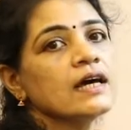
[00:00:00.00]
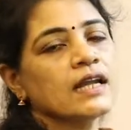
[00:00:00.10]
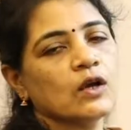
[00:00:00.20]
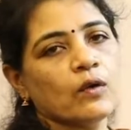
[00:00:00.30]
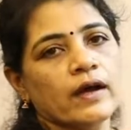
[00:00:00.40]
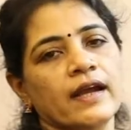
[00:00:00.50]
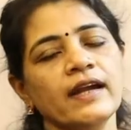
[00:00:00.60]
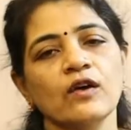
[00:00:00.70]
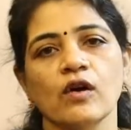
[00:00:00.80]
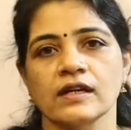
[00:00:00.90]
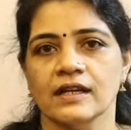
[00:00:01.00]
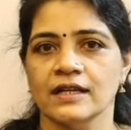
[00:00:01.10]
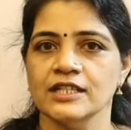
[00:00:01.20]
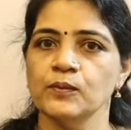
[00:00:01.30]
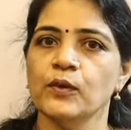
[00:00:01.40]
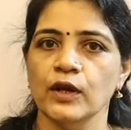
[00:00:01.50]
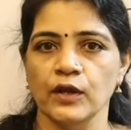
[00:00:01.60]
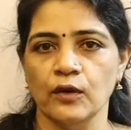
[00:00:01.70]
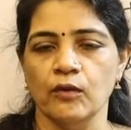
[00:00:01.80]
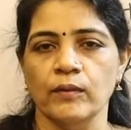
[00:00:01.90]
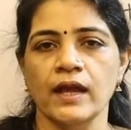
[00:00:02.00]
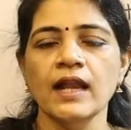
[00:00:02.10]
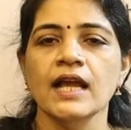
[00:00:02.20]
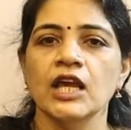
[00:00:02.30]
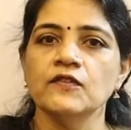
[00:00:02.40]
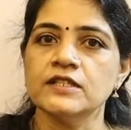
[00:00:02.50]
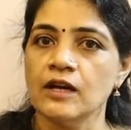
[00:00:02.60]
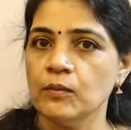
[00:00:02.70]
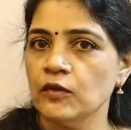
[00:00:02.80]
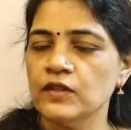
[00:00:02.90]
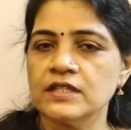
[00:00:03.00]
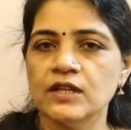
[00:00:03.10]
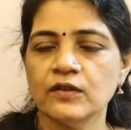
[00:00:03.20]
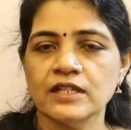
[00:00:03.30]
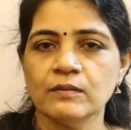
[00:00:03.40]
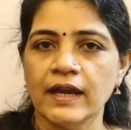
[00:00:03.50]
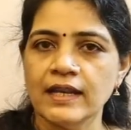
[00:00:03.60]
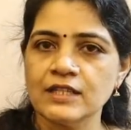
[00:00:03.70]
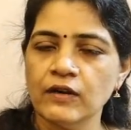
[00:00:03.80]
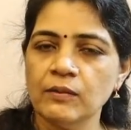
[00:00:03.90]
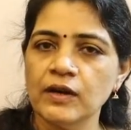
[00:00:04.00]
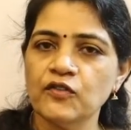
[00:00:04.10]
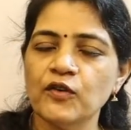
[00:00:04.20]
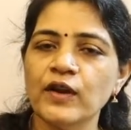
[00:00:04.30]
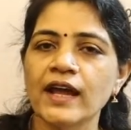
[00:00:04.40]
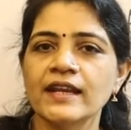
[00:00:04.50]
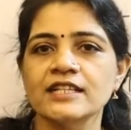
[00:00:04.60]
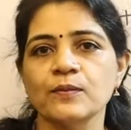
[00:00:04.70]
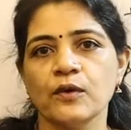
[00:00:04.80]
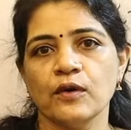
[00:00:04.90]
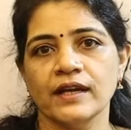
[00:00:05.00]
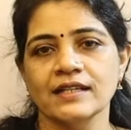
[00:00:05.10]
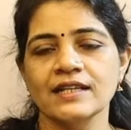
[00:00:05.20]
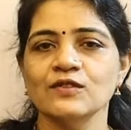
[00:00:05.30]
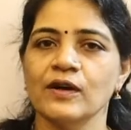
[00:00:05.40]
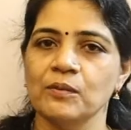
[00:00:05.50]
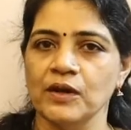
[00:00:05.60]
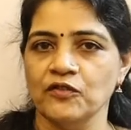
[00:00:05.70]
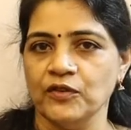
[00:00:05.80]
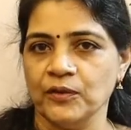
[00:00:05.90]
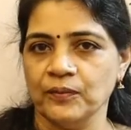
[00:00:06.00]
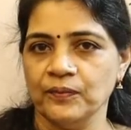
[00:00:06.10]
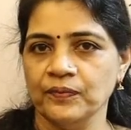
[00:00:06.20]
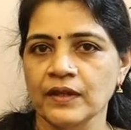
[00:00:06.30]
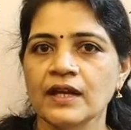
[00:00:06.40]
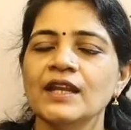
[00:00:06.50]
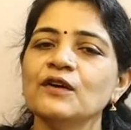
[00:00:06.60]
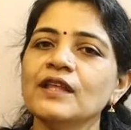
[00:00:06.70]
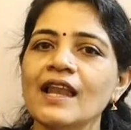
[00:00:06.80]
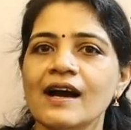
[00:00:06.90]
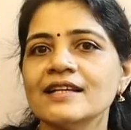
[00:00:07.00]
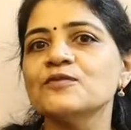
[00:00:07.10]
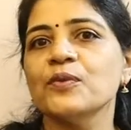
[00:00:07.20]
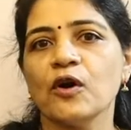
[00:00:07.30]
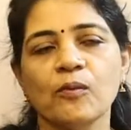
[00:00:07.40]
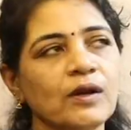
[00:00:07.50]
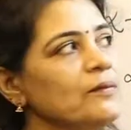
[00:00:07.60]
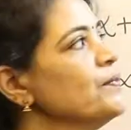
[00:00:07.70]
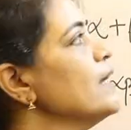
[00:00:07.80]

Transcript: required quadratic polynomial if sum of the 0 is minus 1 by 4 and its product is 1 by 4. Now the last problem,